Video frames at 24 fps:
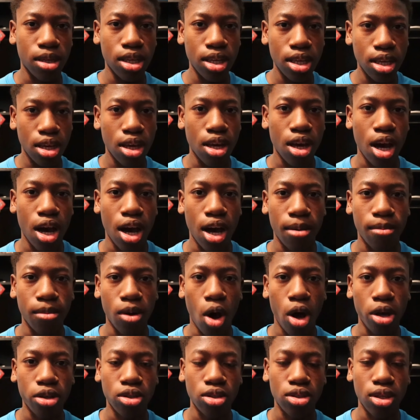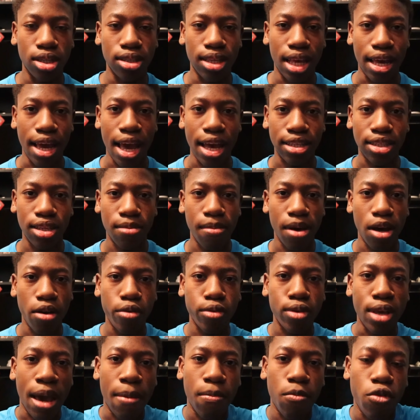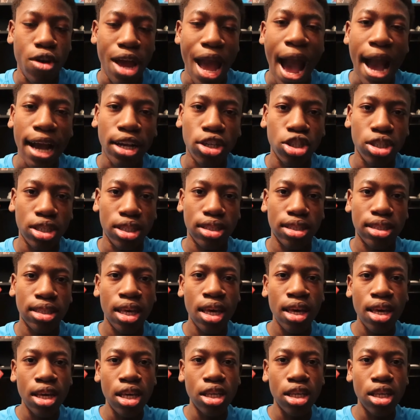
He also does like SML type reactions.